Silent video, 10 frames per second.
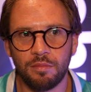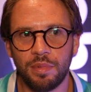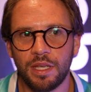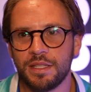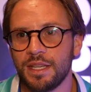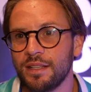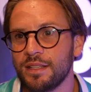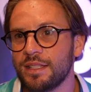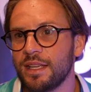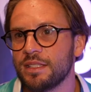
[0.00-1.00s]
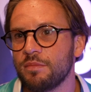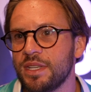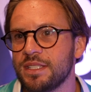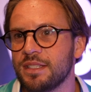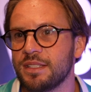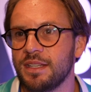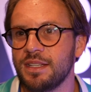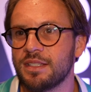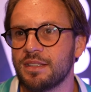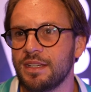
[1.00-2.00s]
Because he understands the business and
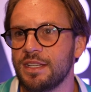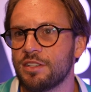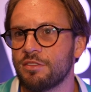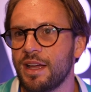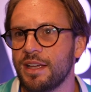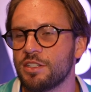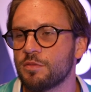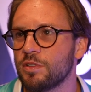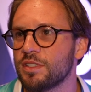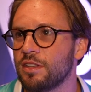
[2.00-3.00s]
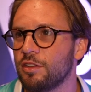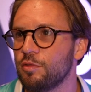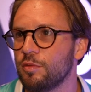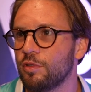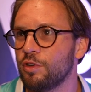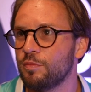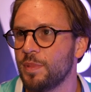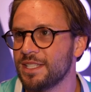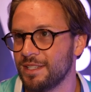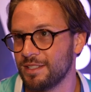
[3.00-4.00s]
he's straight. He just wants to do good
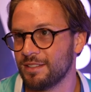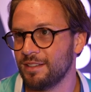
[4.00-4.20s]
business.